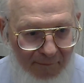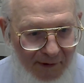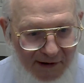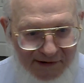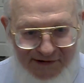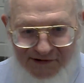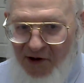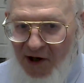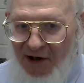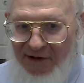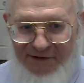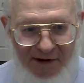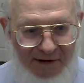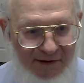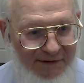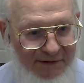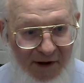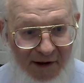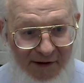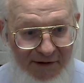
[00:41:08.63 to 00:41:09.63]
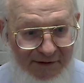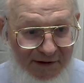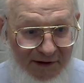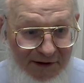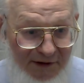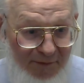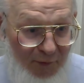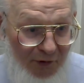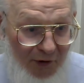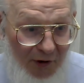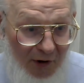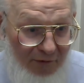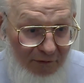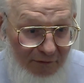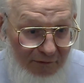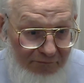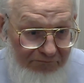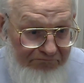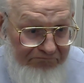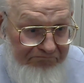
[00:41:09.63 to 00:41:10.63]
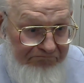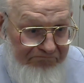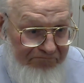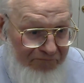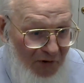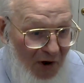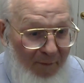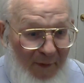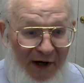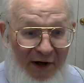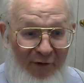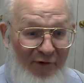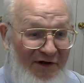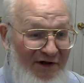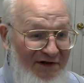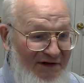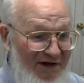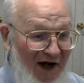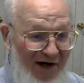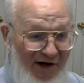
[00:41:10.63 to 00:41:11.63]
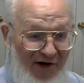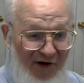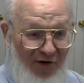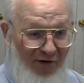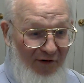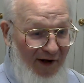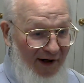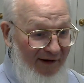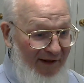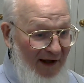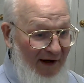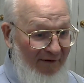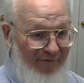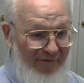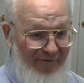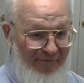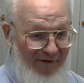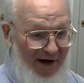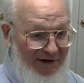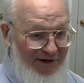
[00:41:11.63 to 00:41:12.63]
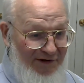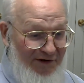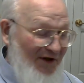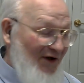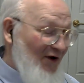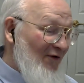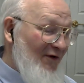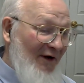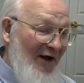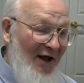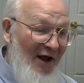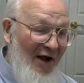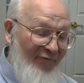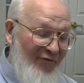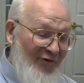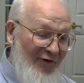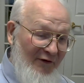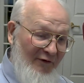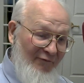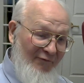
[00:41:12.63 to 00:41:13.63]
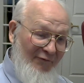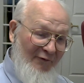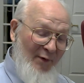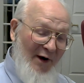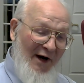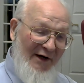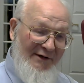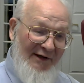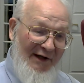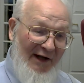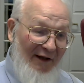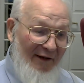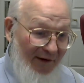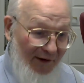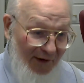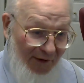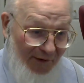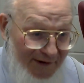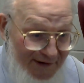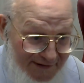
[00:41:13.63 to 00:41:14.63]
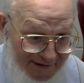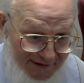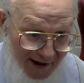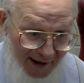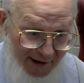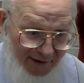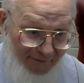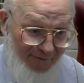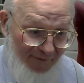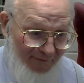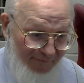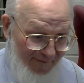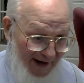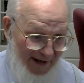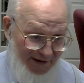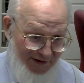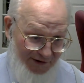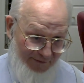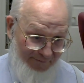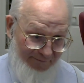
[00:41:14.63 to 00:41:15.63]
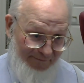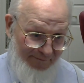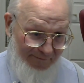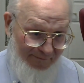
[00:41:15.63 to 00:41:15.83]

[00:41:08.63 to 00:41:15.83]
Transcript: It's not a sensible coat. Nobody would design a coat like that for fashion. For practicality, they only designed it for fashion.